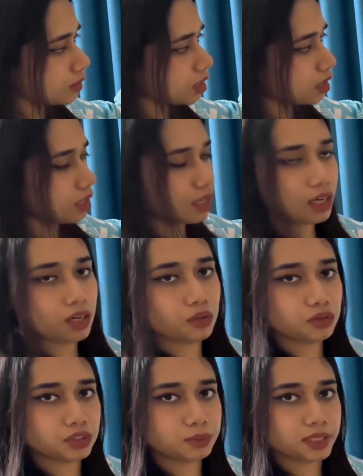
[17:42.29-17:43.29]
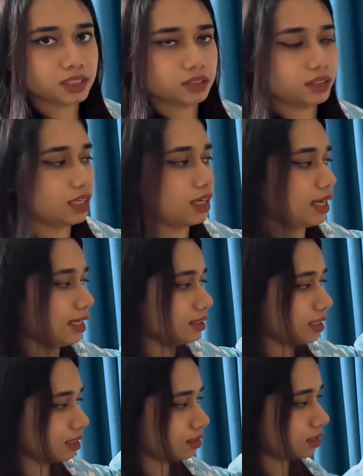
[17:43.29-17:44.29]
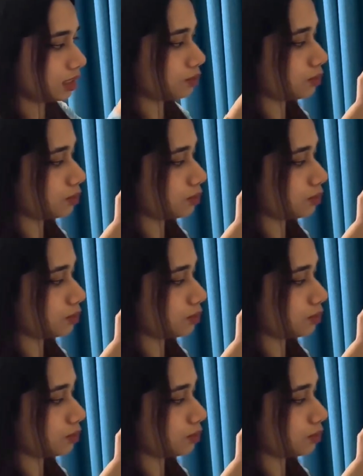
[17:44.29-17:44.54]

host bacteria, and then it will